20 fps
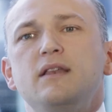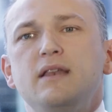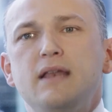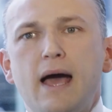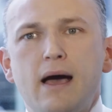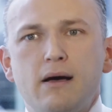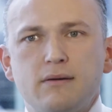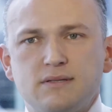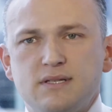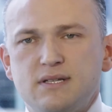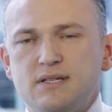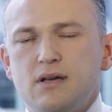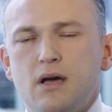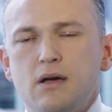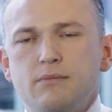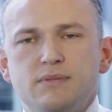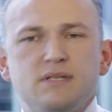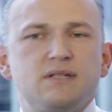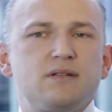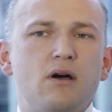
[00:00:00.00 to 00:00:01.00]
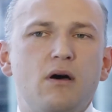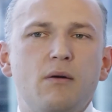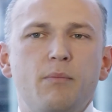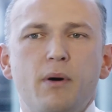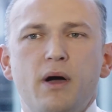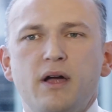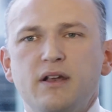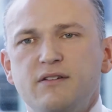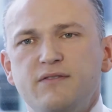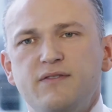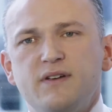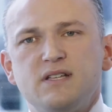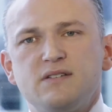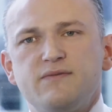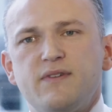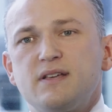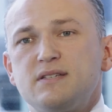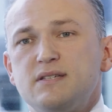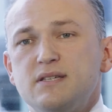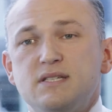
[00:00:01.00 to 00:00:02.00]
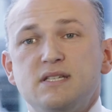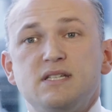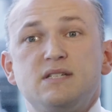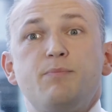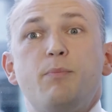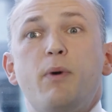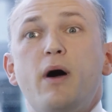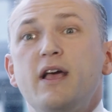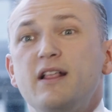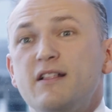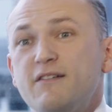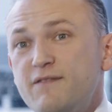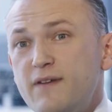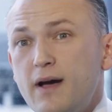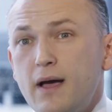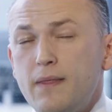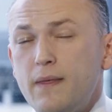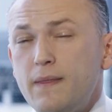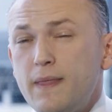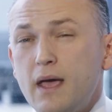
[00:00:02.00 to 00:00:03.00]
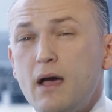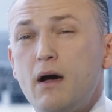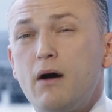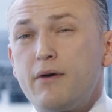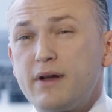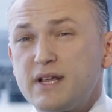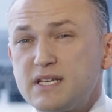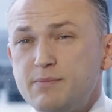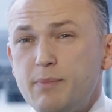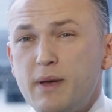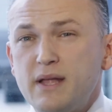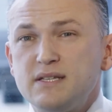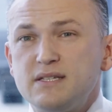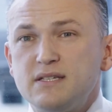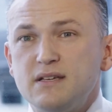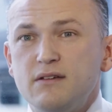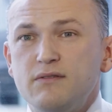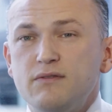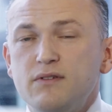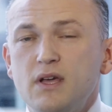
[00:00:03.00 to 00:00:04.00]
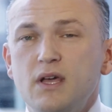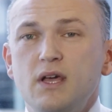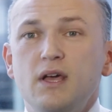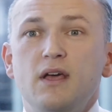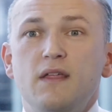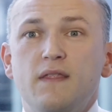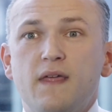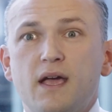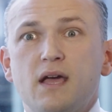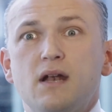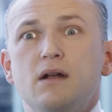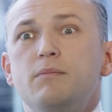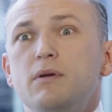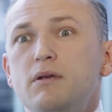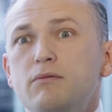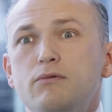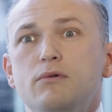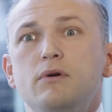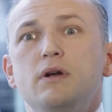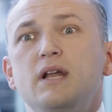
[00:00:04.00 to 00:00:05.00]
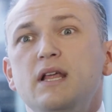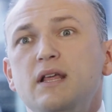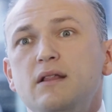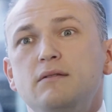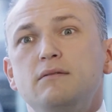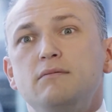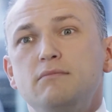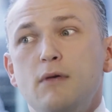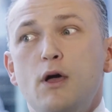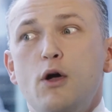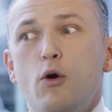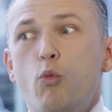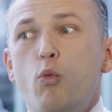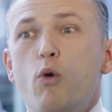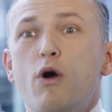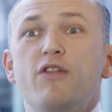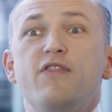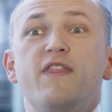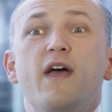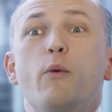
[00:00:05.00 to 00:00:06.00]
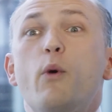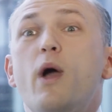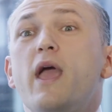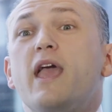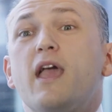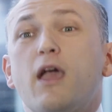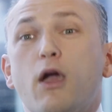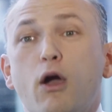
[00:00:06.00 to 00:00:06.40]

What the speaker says: Now's the time to start buying defensive assets. Despite the fact that they are expensive, they're going to be really worth their weight in